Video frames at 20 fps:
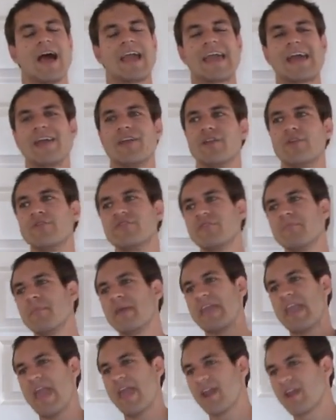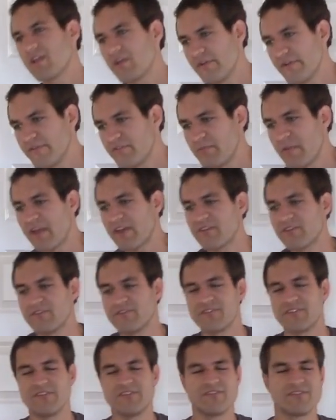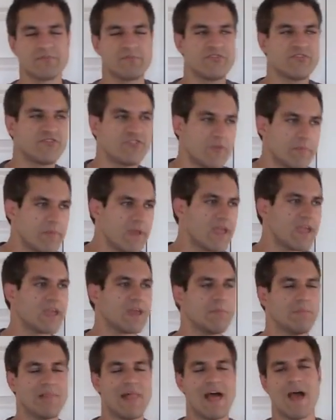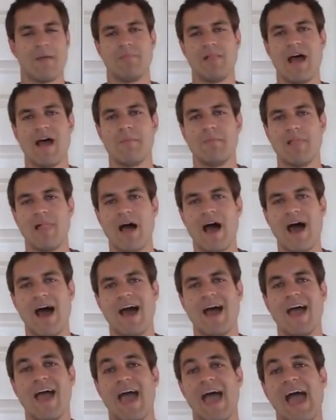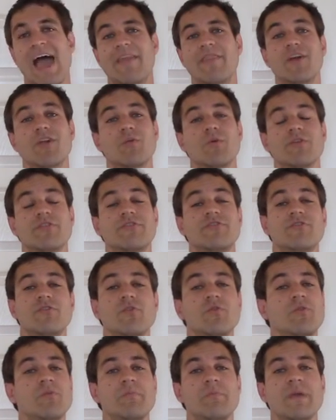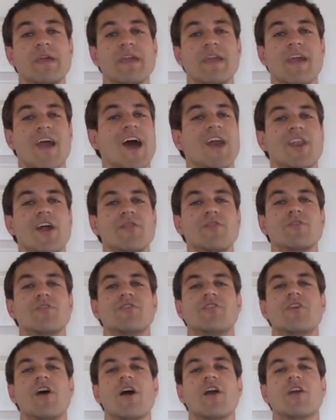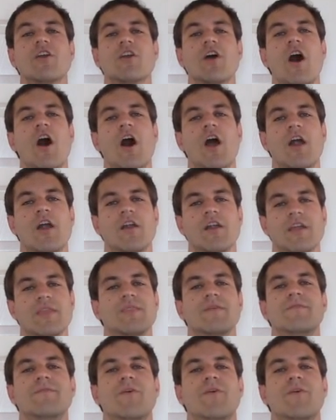I gotta do some mechanical inspections and some shipping and blah, blah, blah. And there will soon be another Doug car in the